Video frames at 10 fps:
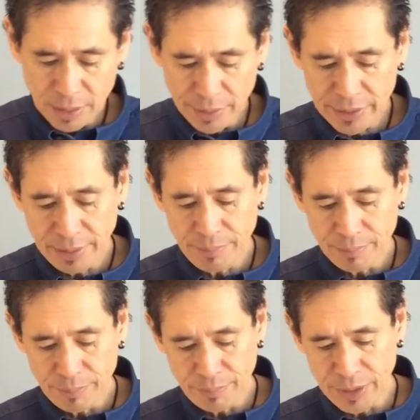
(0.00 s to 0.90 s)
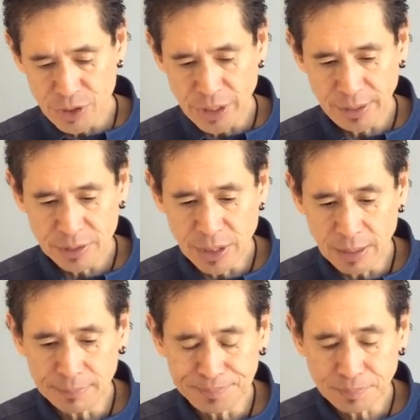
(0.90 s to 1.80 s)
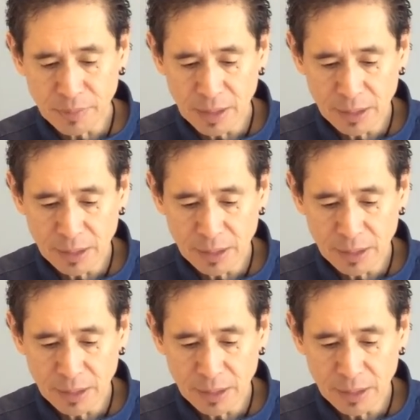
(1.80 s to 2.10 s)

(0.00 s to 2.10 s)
Okay, page 8, top.